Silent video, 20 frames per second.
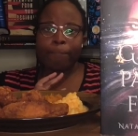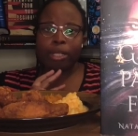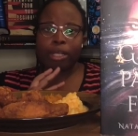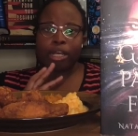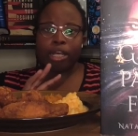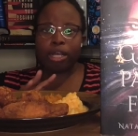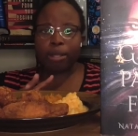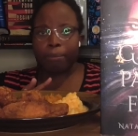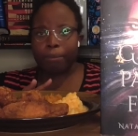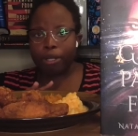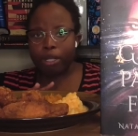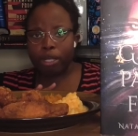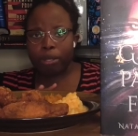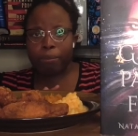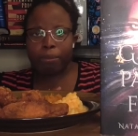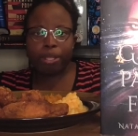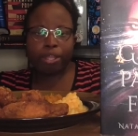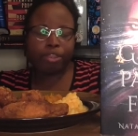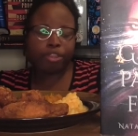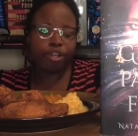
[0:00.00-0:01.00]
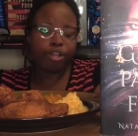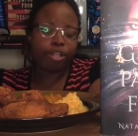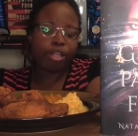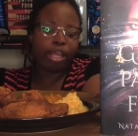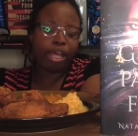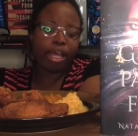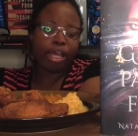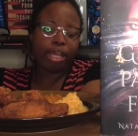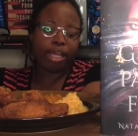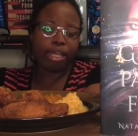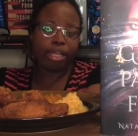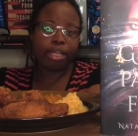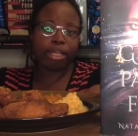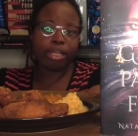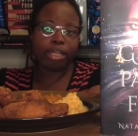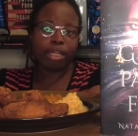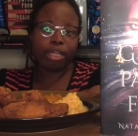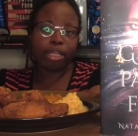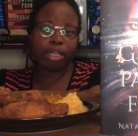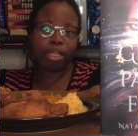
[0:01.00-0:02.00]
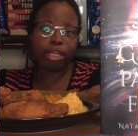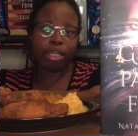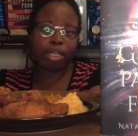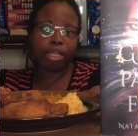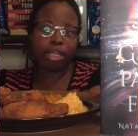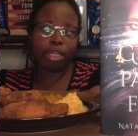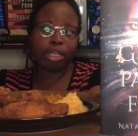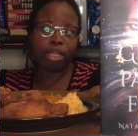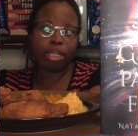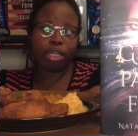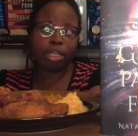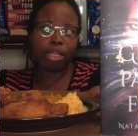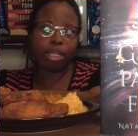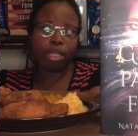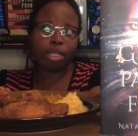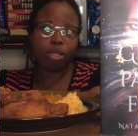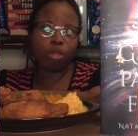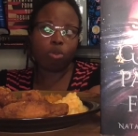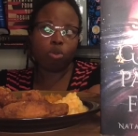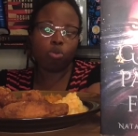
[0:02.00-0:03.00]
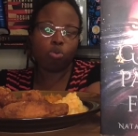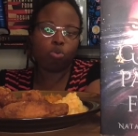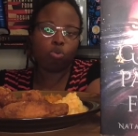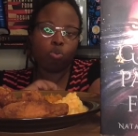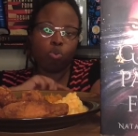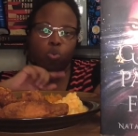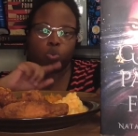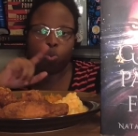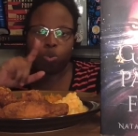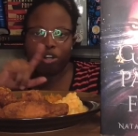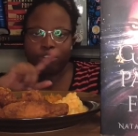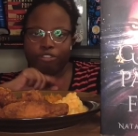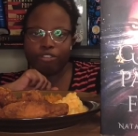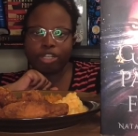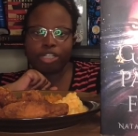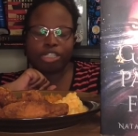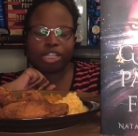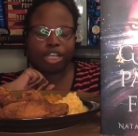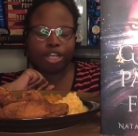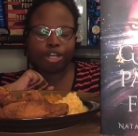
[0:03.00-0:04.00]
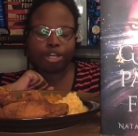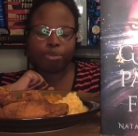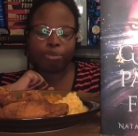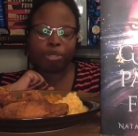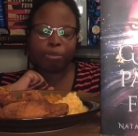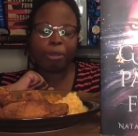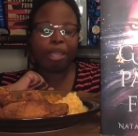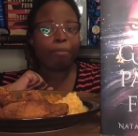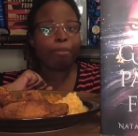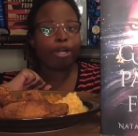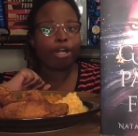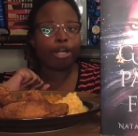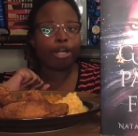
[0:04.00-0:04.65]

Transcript: come up and they're like we're gonna take her to be a paper